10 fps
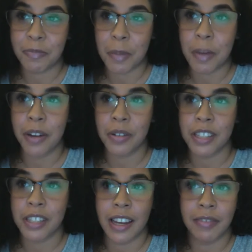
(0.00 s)
panel
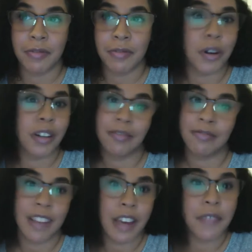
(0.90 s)
today for
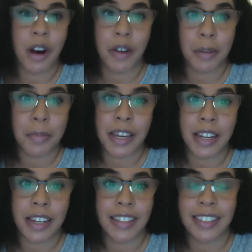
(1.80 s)
involving me
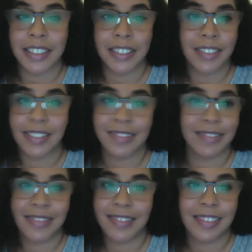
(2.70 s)
in it. And
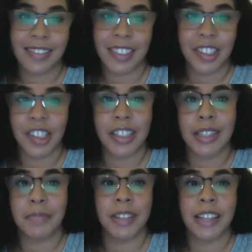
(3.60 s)
it's just
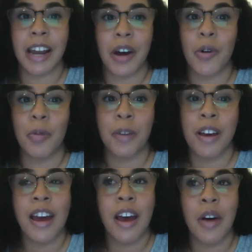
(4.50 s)
something that I hope
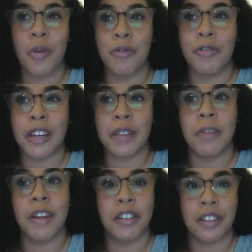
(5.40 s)
will feed
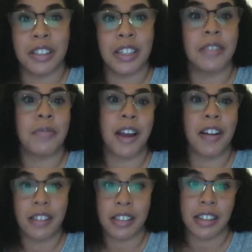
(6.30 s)
mothers and
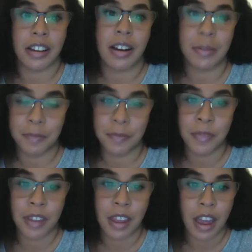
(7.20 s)
parents to come.
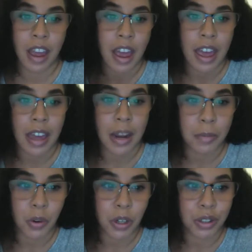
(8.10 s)
And I'm
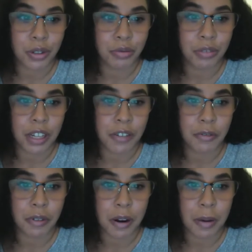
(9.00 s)
going to read
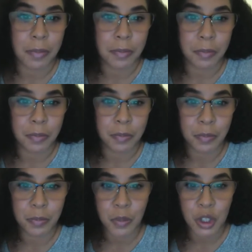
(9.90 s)
from
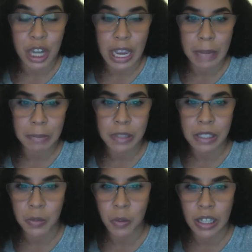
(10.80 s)

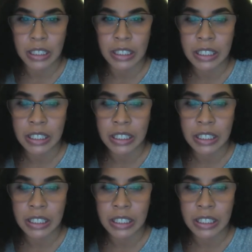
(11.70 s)
James 1,